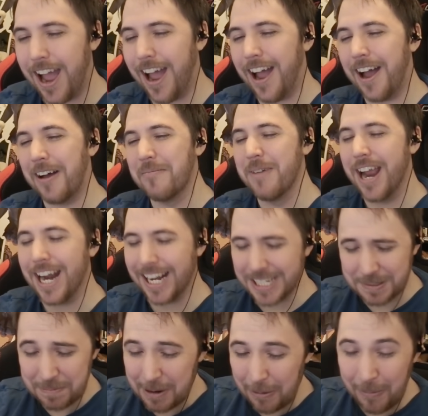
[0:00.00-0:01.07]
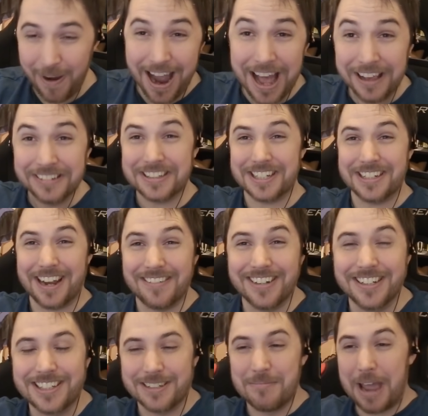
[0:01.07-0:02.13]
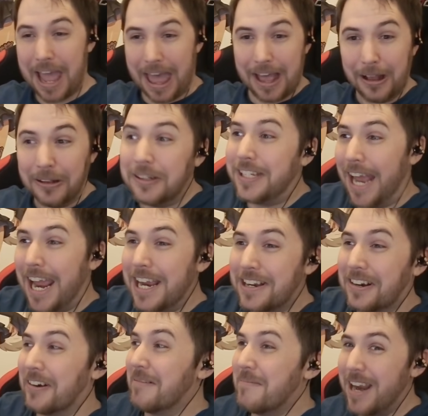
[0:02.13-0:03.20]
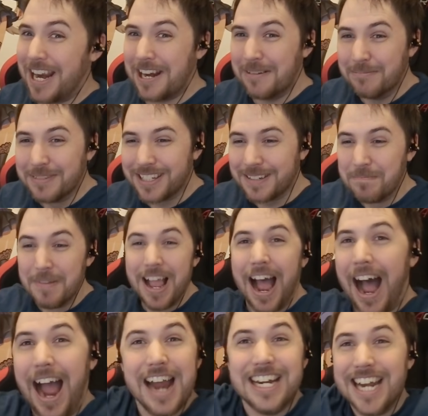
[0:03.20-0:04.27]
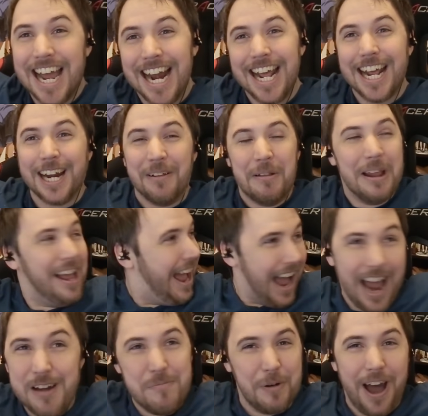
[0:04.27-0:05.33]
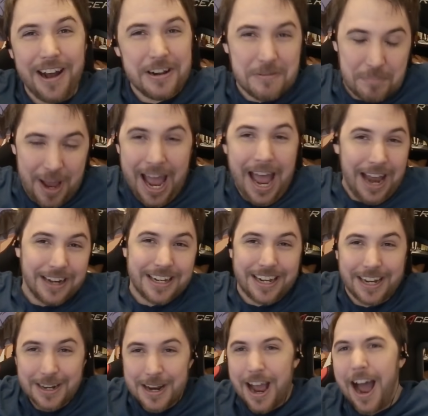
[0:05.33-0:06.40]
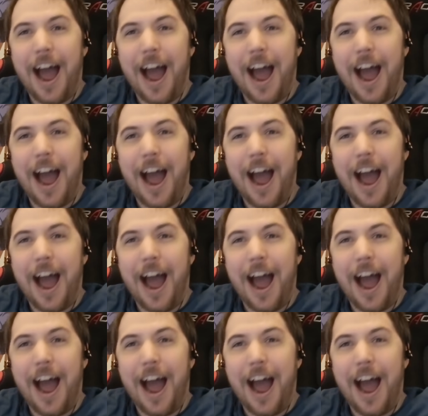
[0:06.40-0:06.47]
Ah, oh, man. It's been a while since I've done some Helltaker memes. I did it. I brought it back.